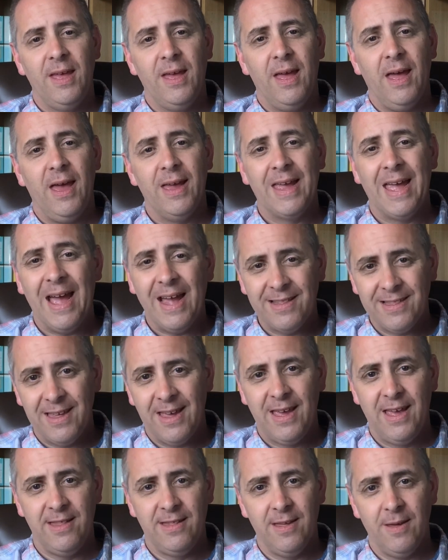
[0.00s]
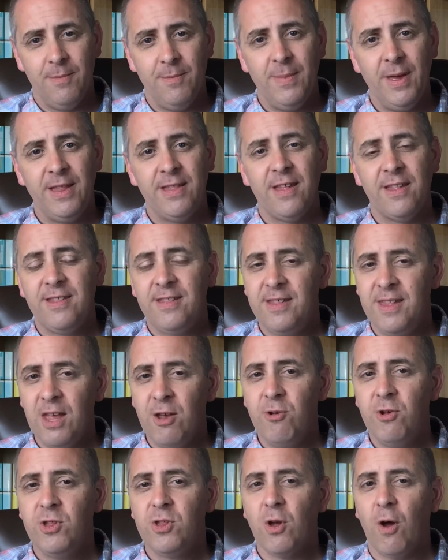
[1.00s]
A catechism is a
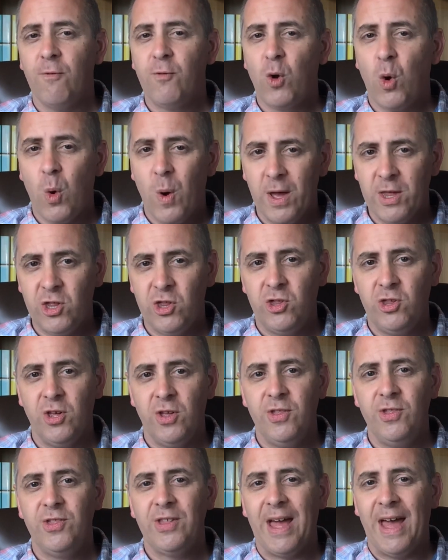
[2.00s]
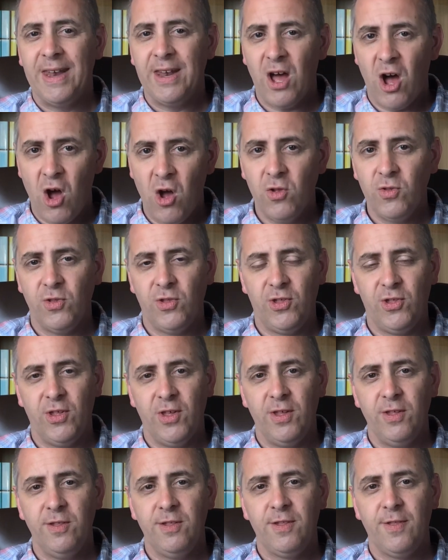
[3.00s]
series of questions and
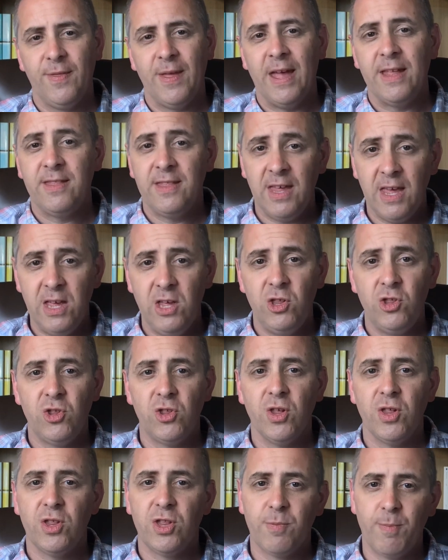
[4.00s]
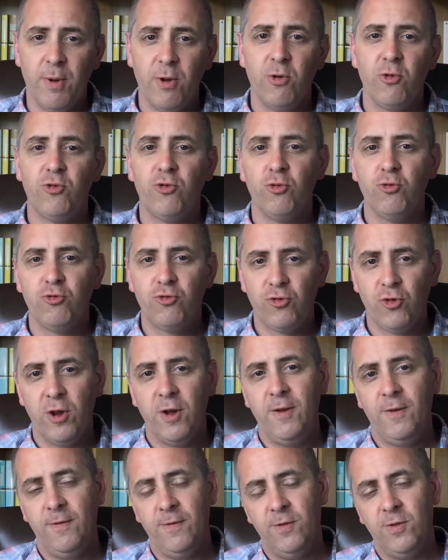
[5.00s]
answers that teach spiritual
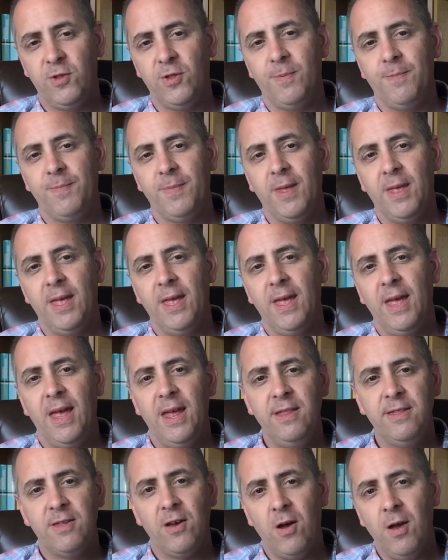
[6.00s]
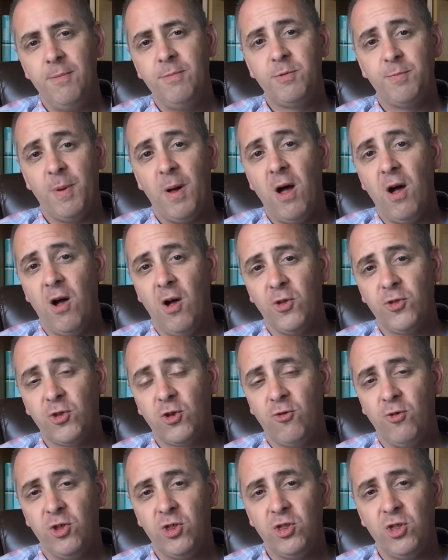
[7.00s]
truths. In times past,
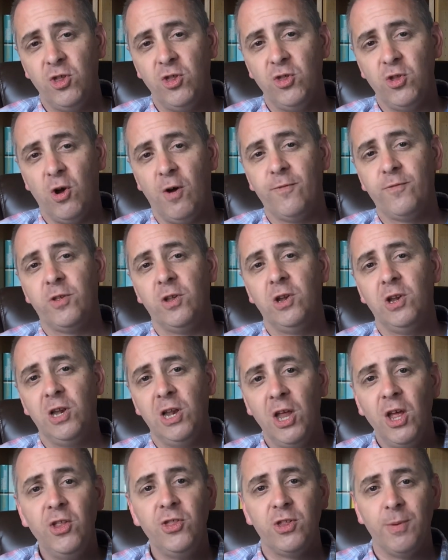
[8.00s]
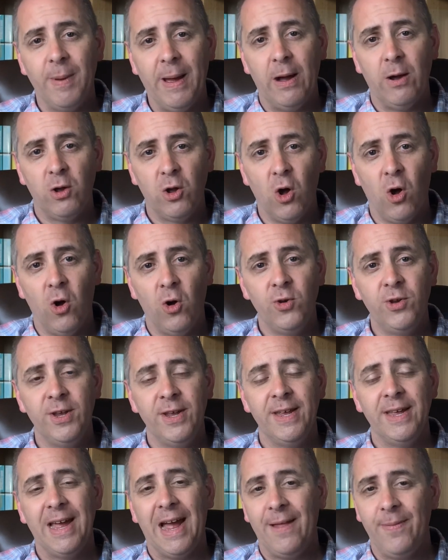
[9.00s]
Christians often learnt about God
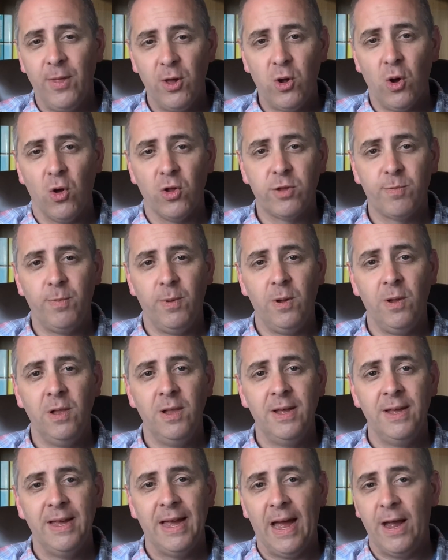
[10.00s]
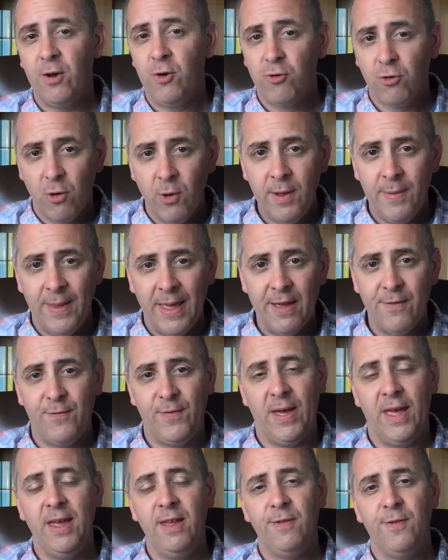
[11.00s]
and the gospel and grew in their
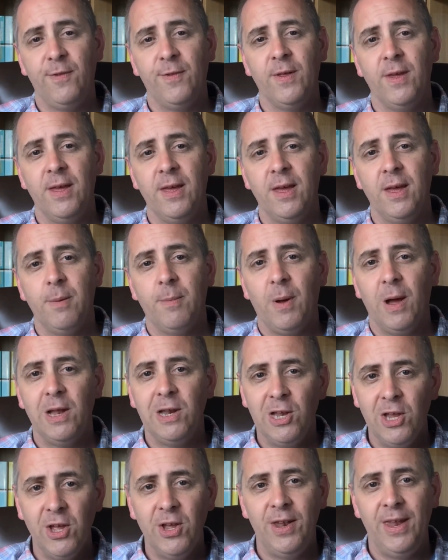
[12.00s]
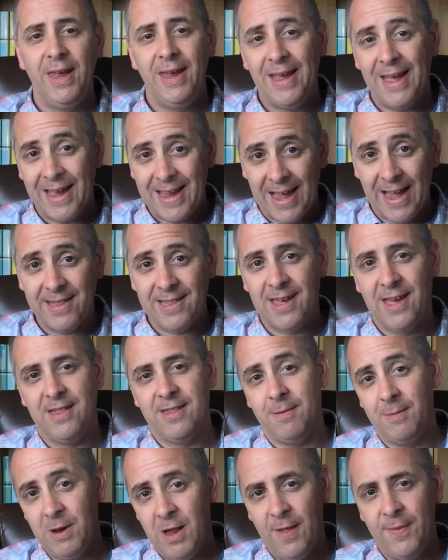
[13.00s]
faith by learning a
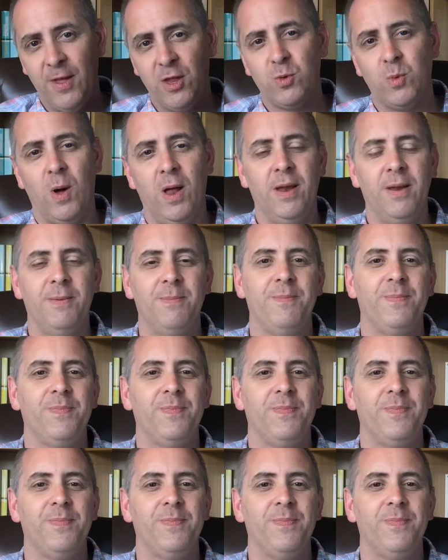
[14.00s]
catechism like this one.